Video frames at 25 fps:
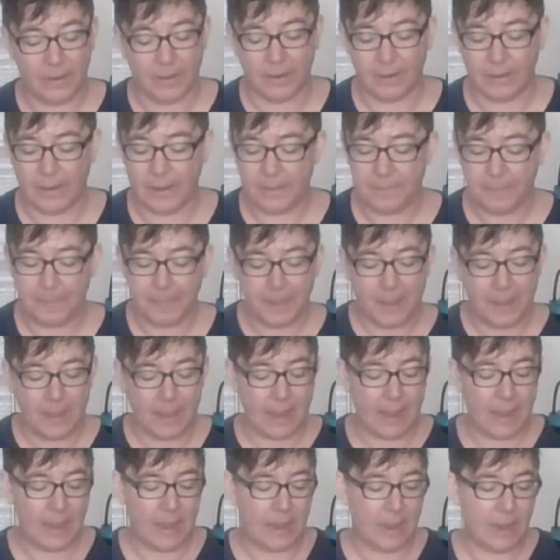All right,
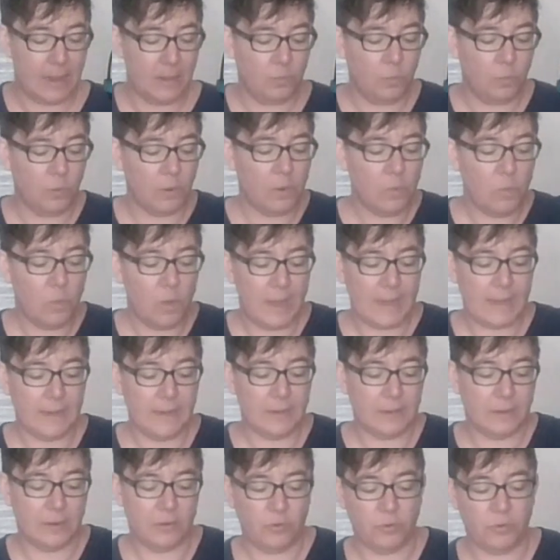and we're
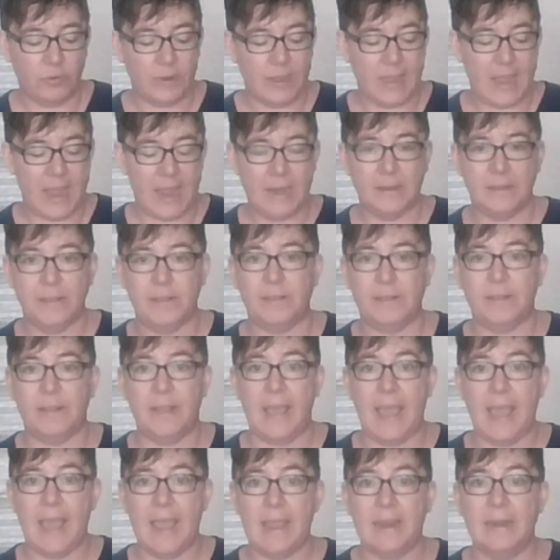wanting to create
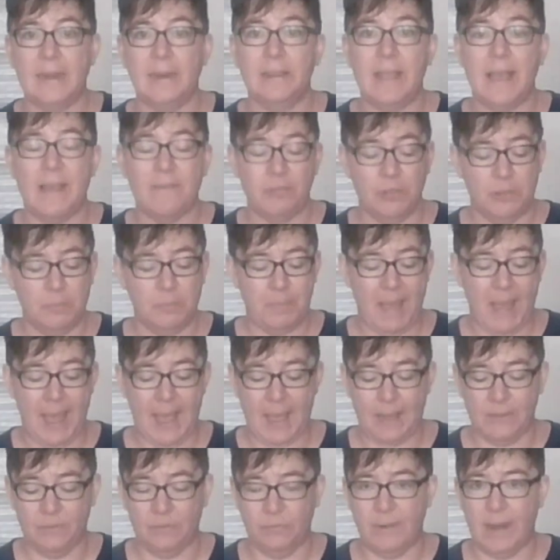a level
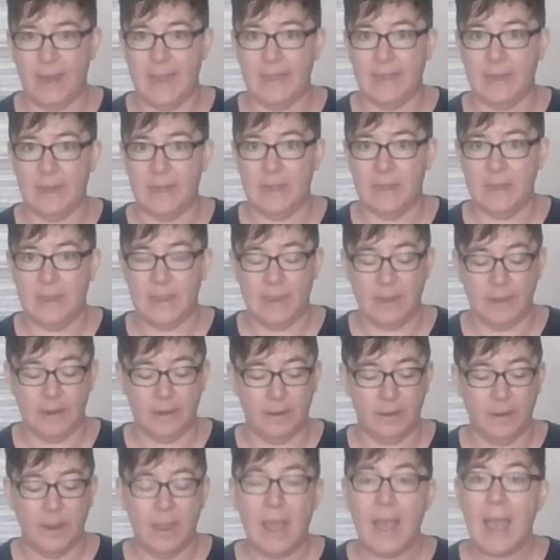pad right in
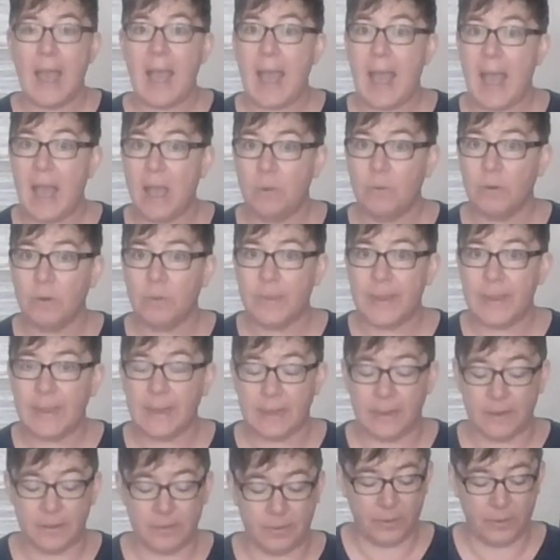here. How are we
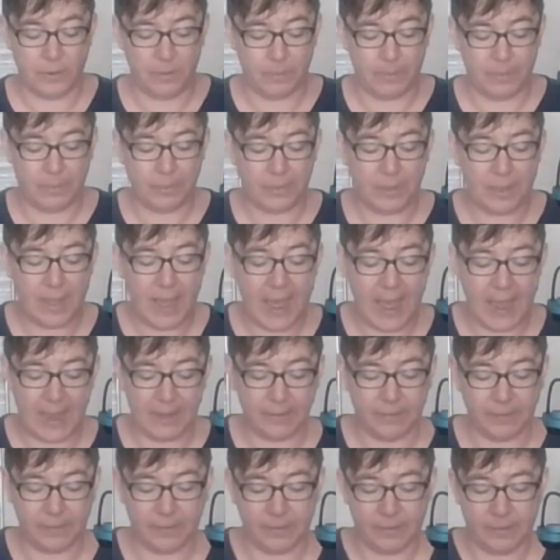going it with
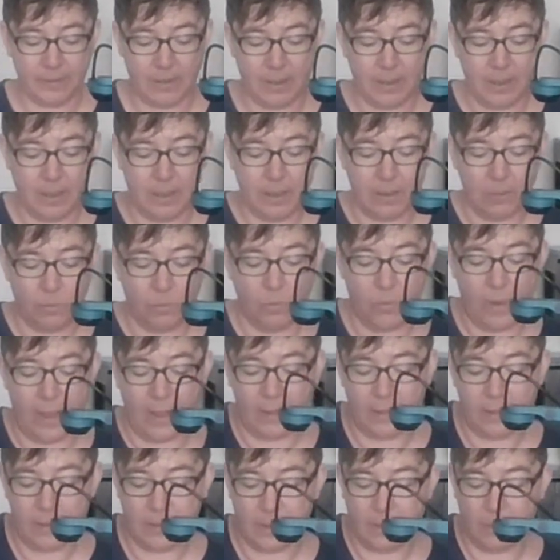cuts?
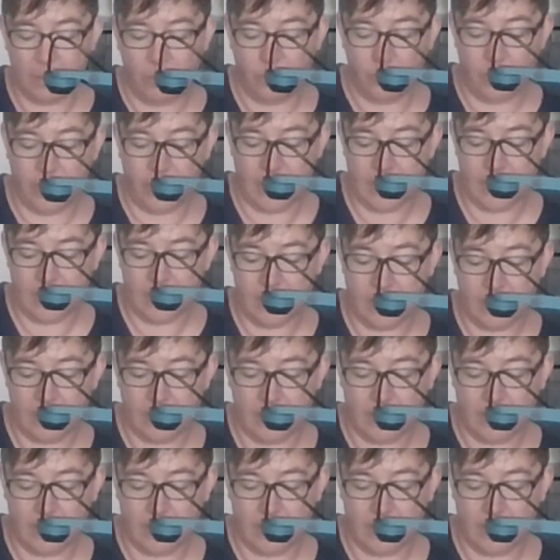Well, you would